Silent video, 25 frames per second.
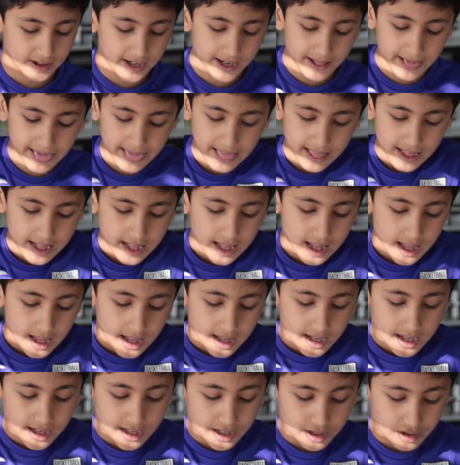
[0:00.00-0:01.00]
in,
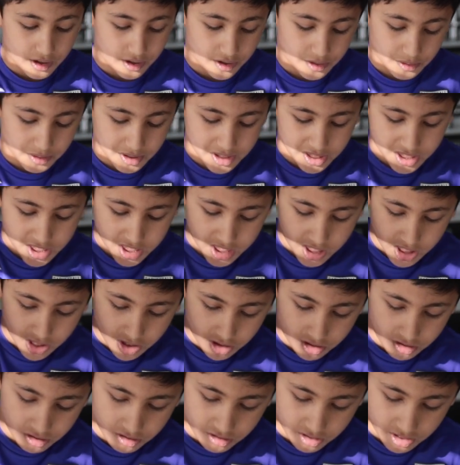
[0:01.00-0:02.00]
and once it's
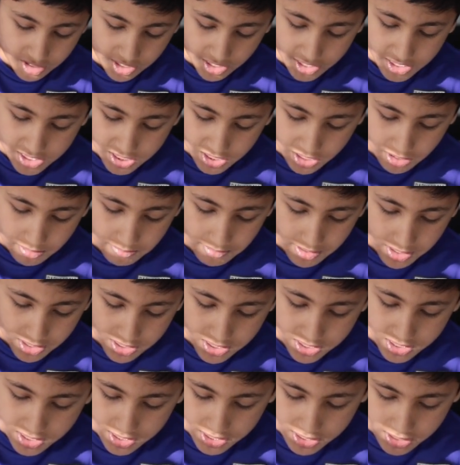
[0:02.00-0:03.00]
all nicely
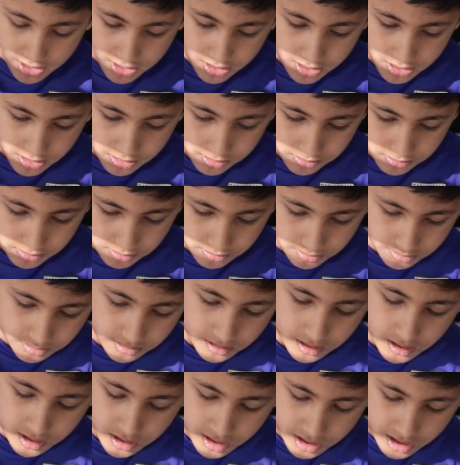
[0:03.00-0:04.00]
mixed
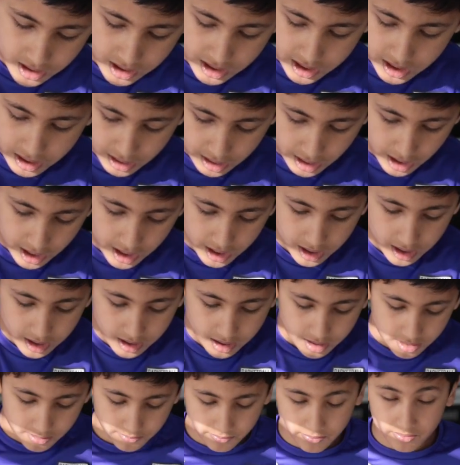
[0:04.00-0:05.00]
in, just like
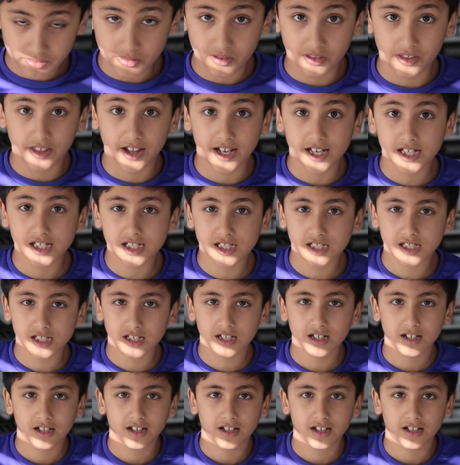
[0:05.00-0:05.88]
this,